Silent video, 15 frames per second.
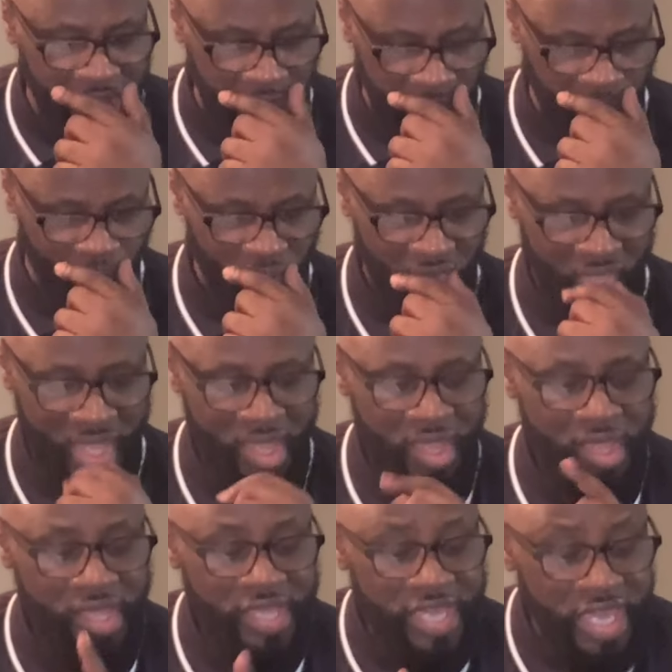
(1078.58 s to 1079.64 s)
again.
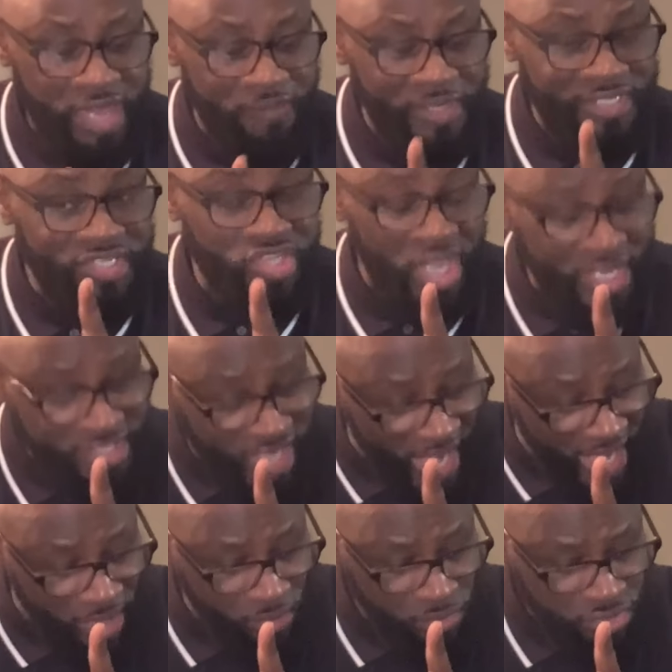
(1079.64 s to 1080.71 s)
Even
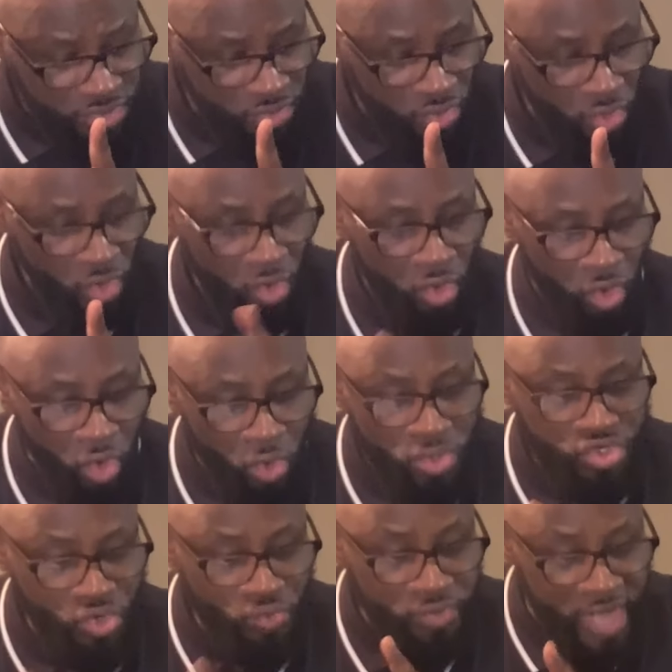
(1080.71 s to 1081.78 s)
Gentiles uh-huh. who
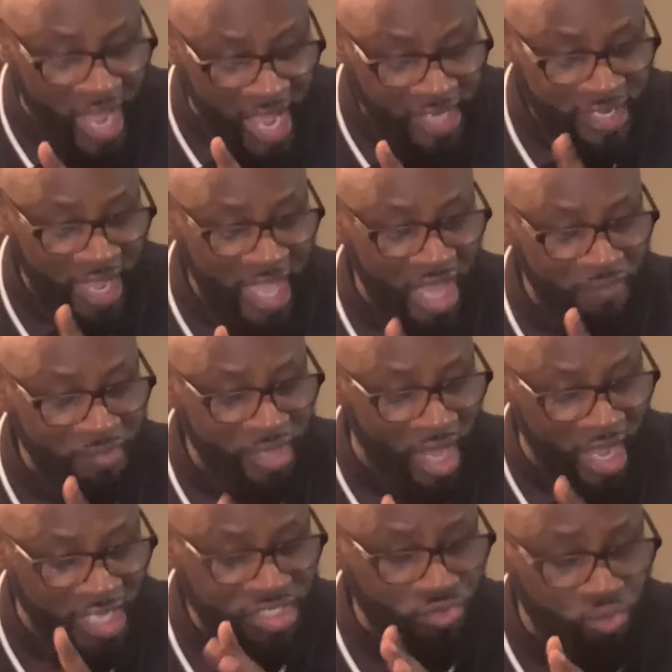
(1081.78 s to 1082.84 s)
do not have
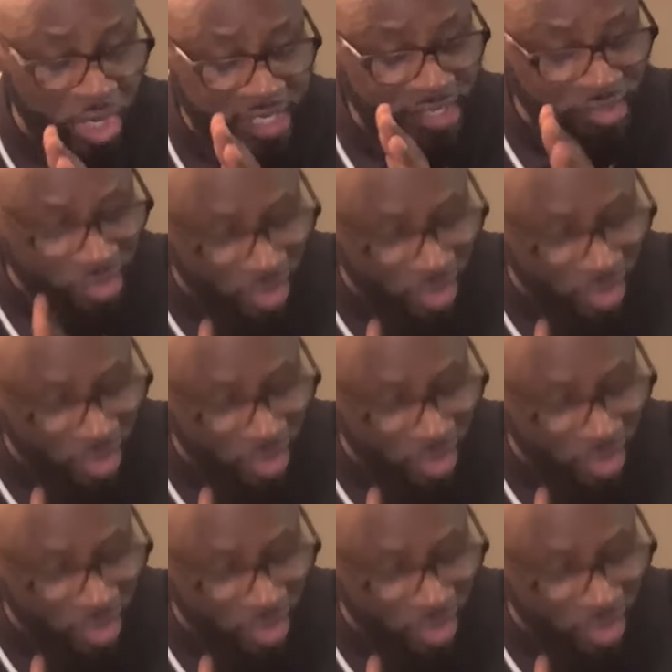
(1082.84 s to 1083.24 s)
God's written